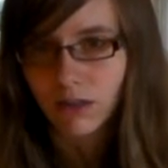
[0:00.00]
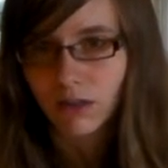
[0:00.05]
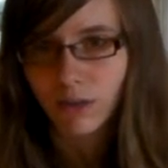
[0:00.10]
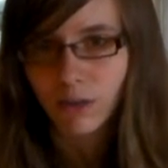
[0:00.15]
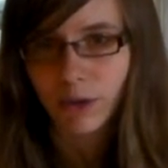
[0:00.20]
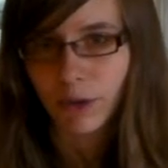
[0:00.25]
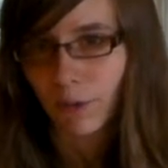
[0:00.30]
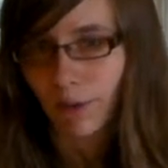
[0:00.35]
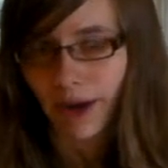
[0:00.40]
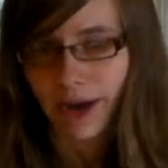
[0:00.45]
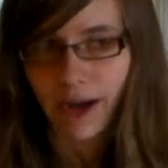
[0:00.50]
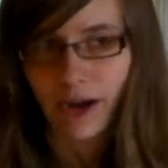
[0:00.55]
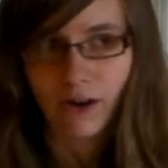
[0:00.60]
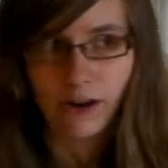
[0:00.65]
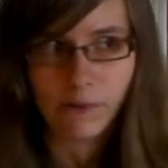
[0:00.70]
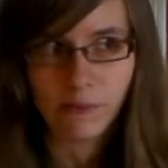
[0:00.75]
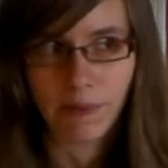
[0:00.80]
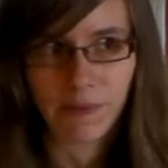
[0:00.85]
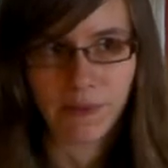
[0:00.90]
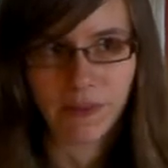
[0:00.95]
We don't
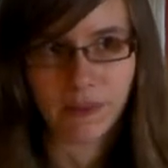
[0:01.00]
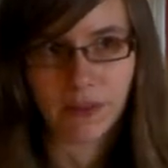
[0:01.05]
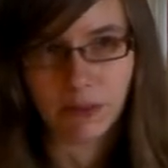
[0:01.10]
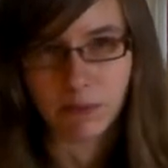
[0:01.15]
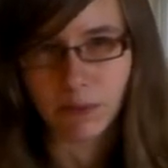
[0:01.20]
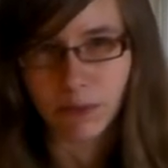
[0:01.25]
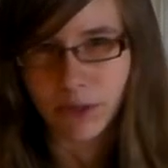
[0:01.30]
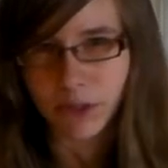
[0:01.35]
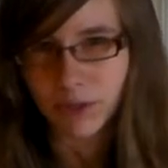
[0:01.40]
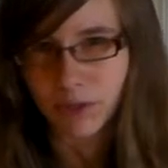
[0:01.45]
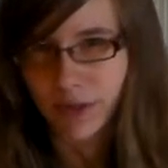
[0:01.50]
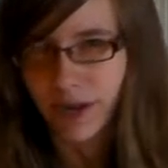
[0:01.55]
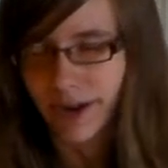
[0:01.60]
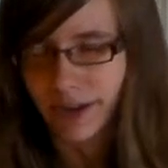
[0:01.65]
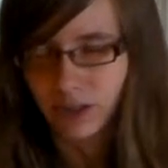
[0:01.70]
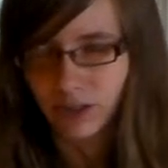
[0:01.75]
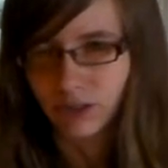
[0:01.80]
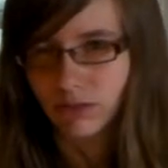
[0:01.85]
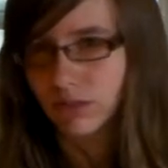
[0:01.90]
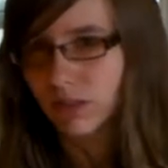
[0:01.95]
care about the little boy's
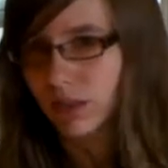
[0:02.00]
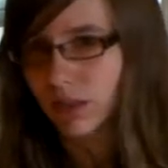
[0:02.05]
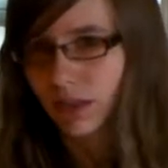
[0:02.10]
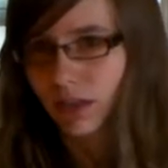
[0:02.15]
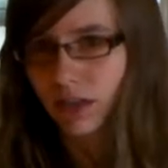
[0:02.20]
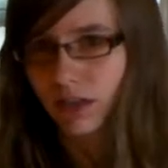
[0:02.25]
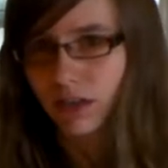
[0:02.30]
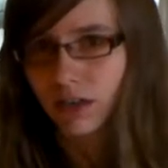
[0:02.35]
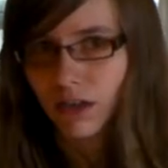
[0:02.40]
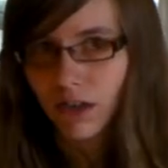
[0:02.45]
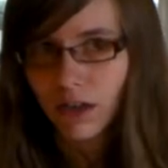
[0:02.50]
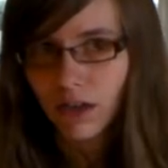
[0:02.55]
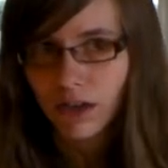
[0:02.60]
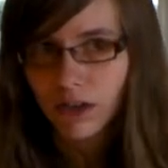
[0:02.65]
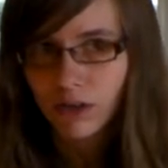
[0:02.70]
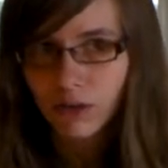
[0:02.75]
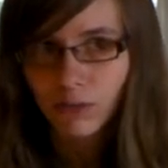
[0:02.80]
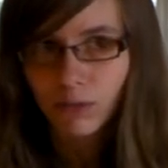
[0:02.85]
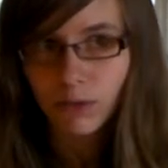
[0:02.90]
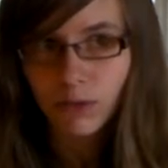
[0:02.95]
reaction, really.
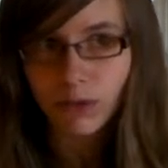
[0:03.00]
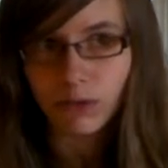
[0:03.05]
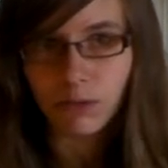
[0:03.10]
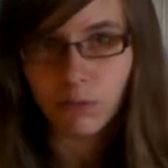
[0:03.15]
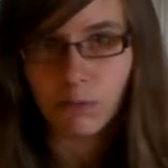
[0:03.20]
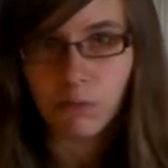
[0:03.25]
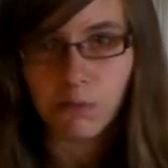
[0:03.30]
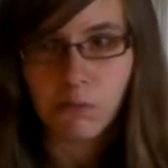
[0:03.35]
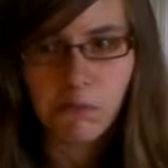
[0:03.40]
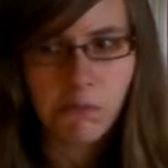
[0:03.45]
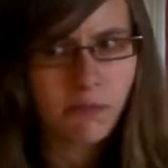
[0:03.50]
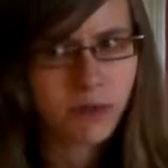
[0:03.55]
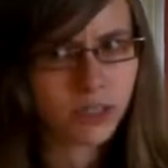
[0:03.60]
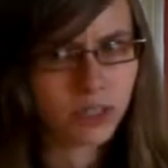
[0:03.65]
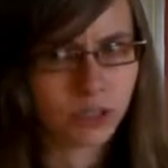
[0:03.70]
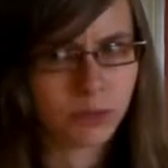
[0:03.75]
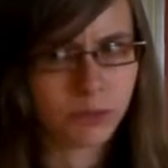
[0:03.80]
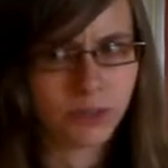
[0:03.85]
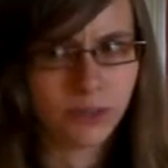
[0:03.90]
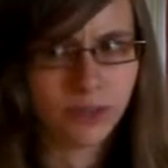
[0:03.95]
We're
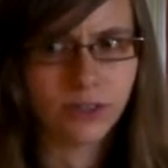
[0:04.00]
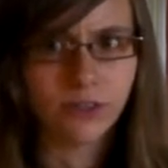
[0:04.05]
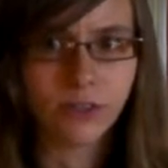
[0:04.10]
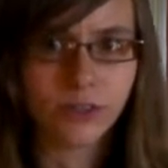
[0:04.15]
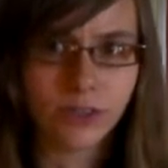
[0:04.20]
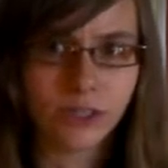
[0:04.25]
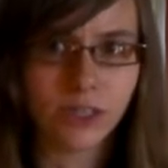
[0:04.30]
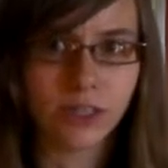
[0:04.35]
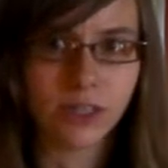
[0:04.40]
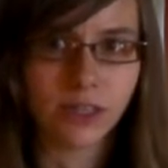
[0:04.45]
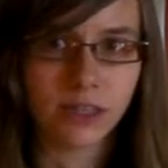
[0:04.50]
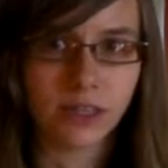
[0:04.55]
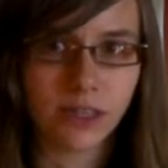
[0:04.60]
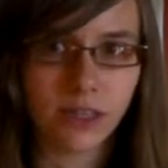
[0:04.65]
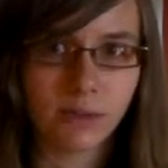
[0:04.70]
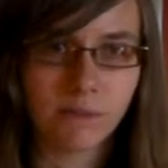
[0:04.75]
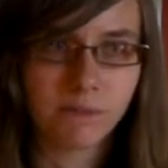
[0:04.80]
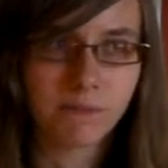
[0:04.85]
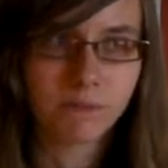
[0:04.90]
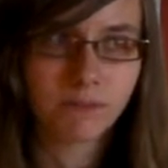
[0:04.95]
much more interested in
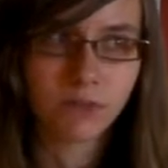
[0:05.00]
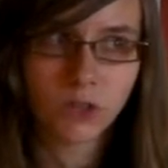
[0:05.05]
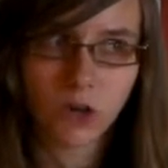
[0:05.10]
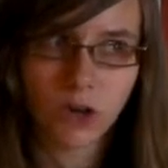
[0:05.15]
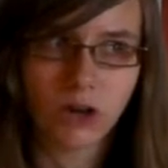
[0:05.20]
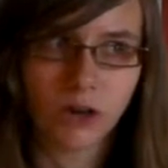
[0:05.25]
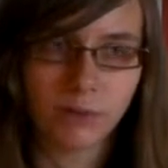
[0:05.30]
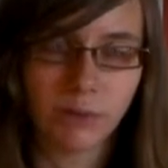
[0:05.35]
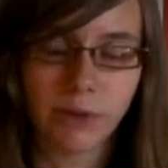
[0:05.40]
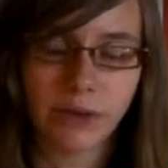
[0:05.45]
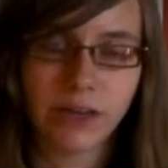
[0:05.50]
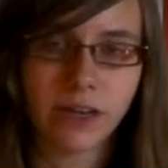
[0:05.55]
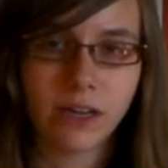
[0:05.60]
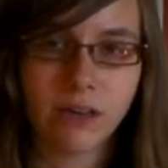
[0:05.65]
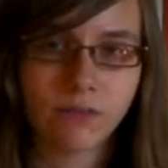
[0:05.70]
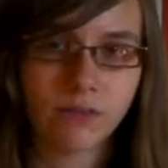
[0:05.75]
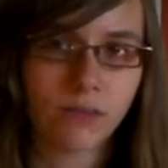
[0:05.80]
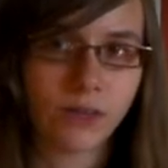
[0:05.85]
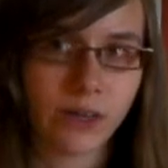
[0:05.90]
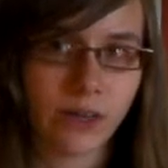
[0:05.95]
the dog
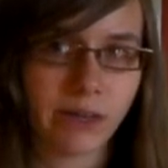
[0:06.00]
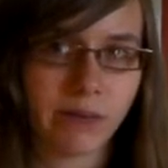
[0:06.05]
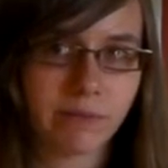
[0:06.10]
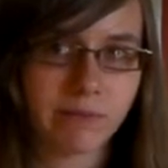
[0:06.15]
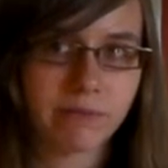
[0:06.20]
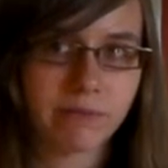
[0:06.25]
breaking free.